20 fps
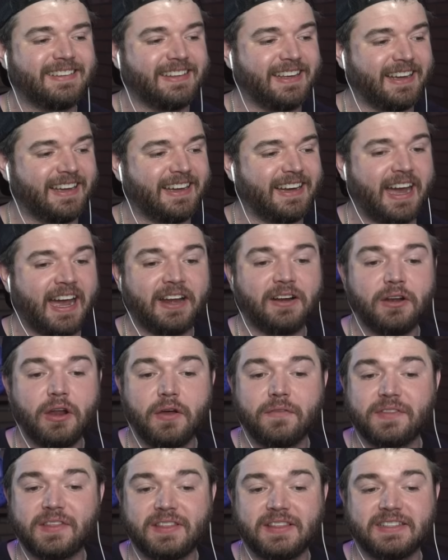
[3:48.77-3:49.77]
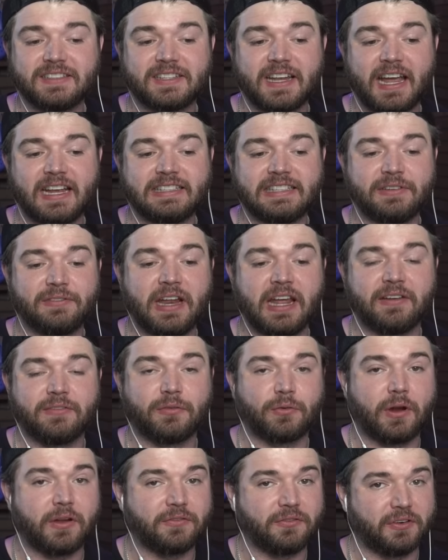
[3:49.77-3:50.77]
Yeah, I don't know if that these guys even have
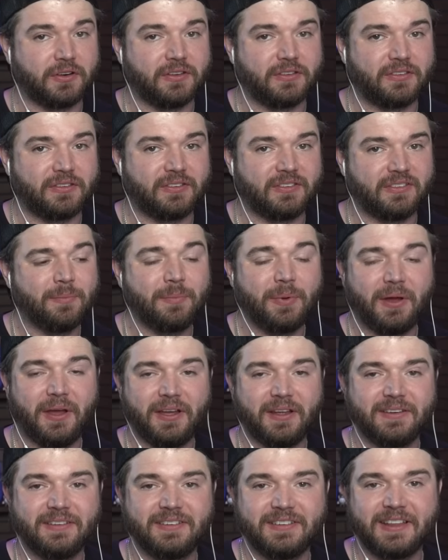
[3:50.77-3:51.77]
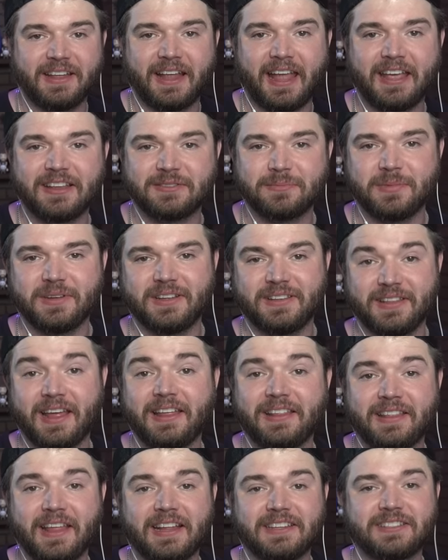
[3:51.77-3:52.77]
reference, but that gives me
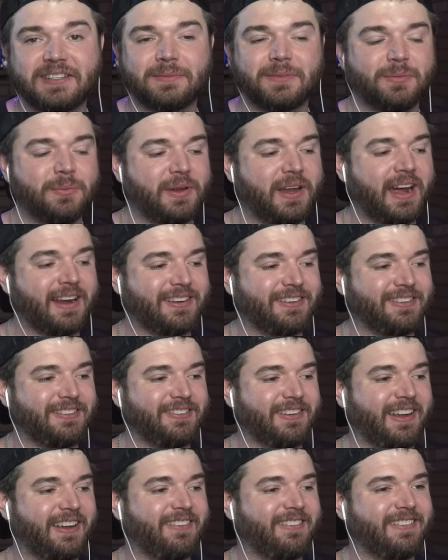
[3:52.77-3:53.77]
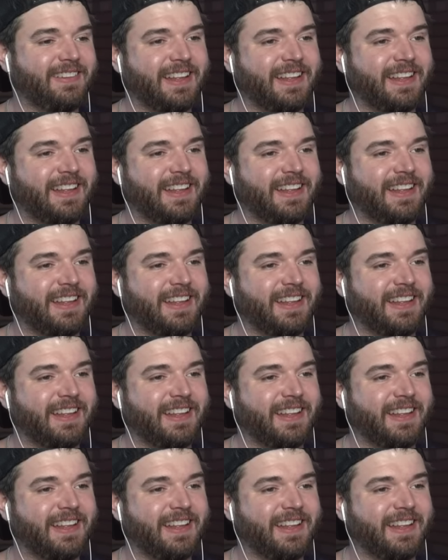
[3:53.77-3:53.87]
that, that's something we gotta do now.